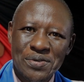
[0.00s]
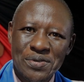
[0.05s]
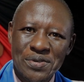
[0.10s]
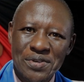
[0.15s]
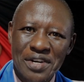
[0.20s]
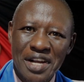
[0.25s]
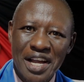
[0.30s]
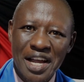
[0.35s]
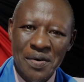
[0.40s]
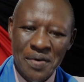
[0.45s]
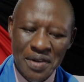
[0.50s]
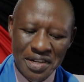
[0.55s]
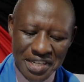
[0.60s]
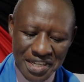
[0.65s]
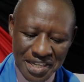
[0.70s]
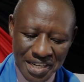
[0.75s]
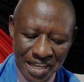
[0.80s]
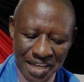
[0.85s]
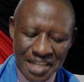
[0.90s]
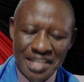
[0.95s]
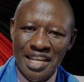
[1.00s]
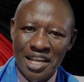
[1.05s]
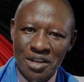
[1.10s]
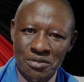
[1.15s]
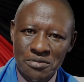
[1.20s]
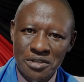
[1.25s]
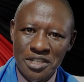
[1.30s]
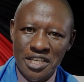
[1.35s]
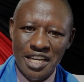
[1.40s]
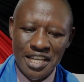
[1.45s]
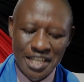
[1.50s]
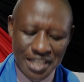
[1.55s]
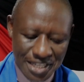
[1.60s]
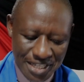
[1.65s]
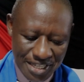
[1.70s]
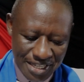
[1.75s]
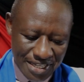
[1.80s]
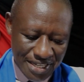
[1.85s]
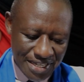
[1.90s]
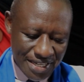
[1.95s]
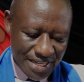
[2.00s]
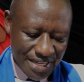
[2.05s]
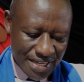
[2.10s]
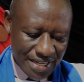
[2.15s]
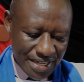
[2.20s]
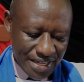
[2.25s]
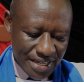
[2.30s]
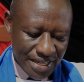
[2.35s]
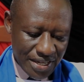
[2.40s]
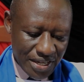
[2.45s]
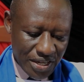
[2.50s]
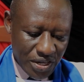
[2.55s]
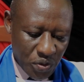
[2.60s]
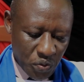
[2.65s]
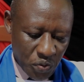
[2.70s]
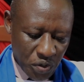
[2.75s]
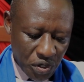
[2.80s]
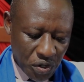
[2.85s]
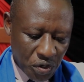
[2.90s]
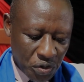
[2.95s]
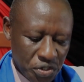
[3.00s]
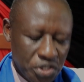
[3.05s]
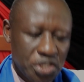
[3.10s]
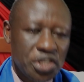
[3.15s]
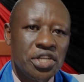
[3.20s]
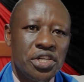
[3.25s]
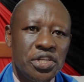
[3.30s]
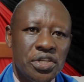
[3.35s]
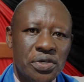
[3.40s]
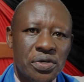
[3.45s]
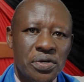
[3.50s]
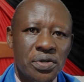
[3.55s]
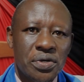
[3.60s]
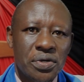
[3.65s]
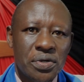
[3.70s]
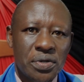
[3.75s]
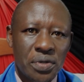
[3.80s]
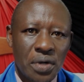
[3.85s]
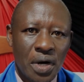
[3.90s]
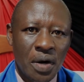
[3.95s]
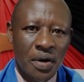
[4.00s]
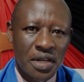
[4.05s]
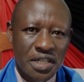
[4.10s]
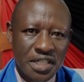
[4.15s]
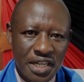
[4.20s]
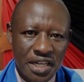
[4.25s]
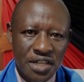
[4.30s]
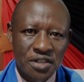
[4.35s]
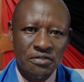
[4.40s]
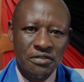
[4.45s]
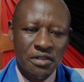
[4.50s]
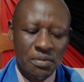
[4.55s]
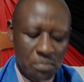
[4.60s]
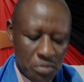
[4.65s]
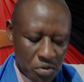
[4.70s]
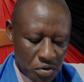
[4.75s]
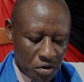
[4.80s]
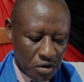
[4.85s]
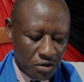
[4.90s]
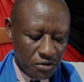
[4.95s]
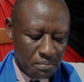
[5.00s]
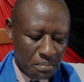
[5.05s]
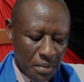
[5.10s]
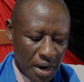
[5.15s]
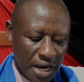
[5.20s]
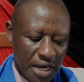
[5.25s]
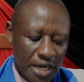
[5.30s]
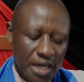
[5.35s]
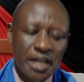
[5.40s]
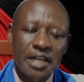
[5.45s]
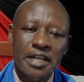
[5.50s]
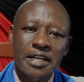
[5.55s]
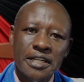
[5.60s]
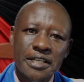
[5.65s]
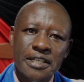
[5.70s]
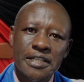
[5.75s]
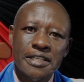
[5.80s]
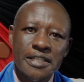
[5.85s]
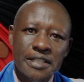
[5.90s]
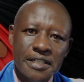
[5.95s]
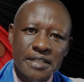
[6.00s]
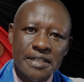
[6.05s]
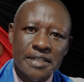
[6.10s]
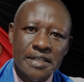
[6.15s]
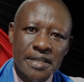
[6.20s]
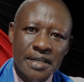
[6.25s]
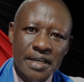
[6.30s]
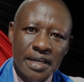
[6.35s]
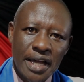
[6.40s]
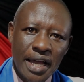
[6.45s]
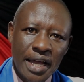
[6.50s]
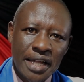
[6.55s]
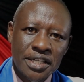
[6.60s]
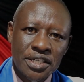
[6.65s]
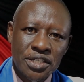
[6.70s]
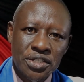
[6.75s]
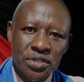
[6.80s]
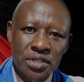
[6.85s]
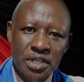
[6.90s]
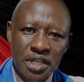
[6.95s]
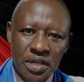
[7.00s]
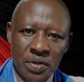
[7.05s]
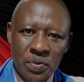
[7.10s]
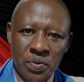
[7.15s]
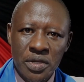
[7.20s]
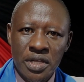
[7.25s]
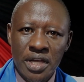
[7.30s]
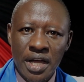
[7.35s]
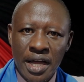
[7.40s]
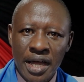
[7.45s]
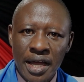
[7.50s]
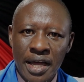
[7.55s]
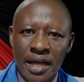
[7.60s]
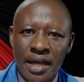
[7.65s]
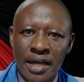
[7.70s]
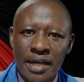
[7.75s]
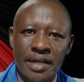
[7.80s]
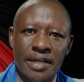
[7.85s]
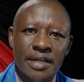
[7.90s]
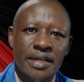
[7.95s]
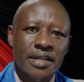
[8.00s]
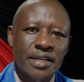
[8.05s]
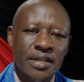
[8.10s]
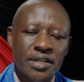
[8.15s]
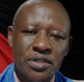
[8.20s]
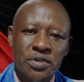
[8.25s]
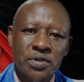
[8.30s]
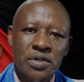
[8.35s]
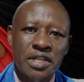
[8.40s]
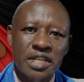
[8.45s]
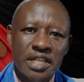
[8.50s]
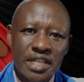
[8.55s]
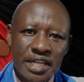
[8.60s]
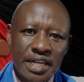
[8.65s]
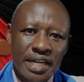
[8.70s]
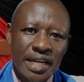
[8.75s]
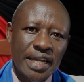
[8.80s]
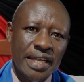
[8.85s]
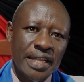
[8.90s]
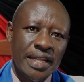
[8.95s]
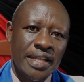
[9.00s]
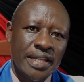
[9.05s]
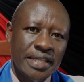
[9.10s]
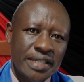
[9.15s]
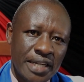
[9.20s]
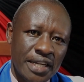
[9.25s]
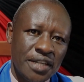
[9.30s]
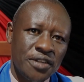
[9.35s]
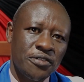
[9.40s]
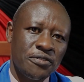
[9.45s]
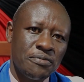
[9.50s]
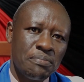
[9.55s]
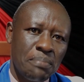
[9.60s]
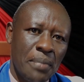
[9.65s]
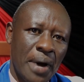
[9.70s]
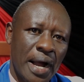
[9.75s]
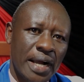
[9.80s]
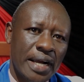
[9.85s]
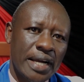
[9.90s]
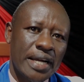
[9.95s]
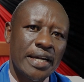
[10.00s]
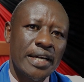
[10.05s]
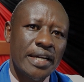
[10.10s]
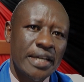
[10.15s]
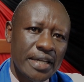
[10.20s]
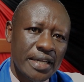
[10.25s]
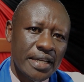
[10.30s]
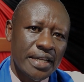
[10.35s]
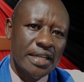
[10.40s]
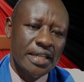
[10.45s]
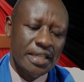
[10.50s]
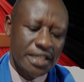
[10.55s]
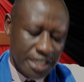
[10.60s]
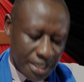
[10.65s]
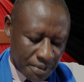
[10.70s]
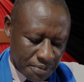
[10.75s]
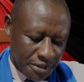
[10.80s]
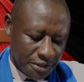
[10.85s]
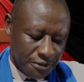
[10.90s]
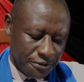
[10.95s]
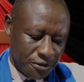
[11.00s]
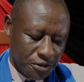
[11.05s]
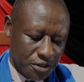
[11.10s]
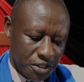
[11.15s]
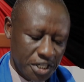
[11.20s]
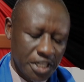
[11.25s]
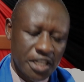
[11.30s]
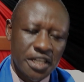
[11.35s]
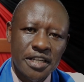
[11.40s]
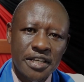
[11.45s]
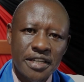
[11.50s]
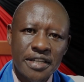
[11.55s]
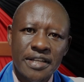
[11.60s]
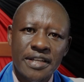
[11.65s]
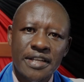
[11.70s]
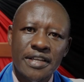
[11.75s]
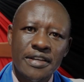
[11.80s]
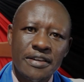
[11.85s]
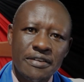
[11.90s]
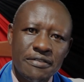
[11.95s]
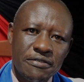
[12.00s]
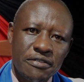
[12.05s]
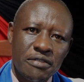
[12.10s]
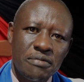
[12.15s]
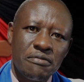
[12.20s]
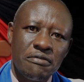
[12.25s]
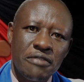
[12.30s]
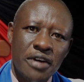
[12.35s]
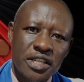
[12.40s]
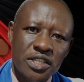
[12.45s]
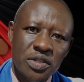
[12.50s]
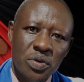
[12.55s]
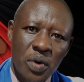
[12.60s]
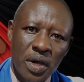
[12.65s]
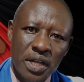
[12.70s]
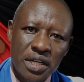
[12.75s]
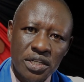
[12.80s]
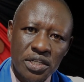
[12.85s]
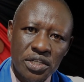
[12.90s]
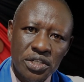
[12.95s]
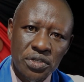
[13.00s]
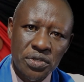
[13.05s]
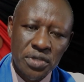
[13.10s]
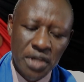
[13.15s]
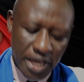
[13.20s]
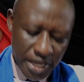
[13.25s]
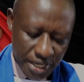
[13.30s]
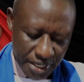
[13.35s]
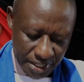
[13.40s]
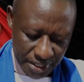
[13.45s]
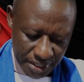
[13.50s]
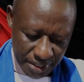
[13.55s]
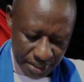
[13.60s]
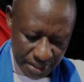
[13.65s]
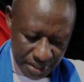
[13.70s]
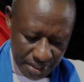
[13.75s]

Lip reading: to our daily encounter. We continue our study of the book of Mark, and today we are doing the study of Mark chapter 14 from verse 1 to 9.